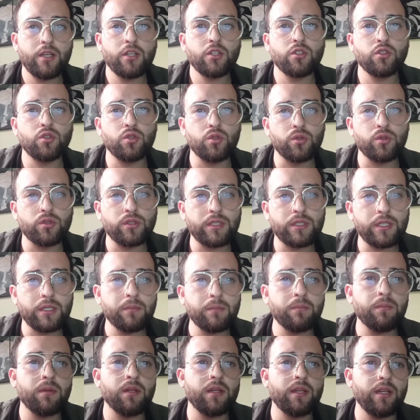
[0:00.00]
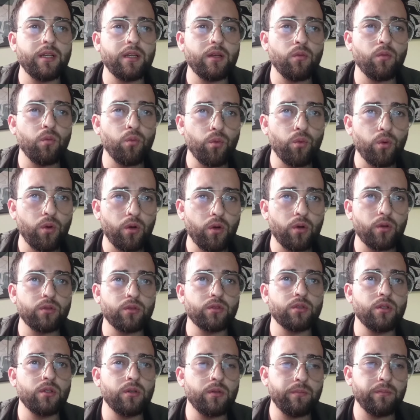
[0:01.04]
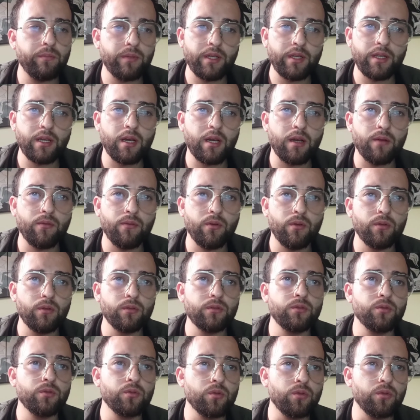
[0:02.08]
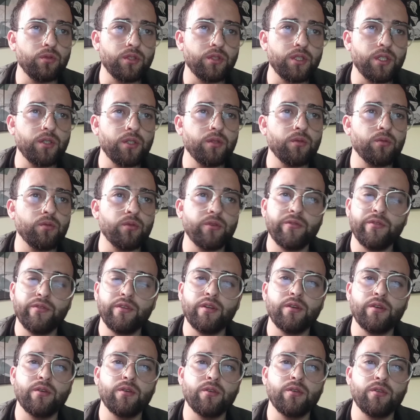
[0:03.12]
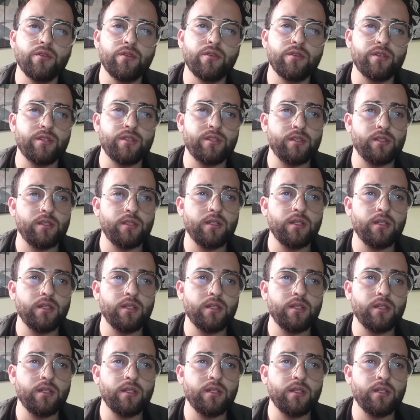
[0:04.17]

you simply won't be able to continue with the others.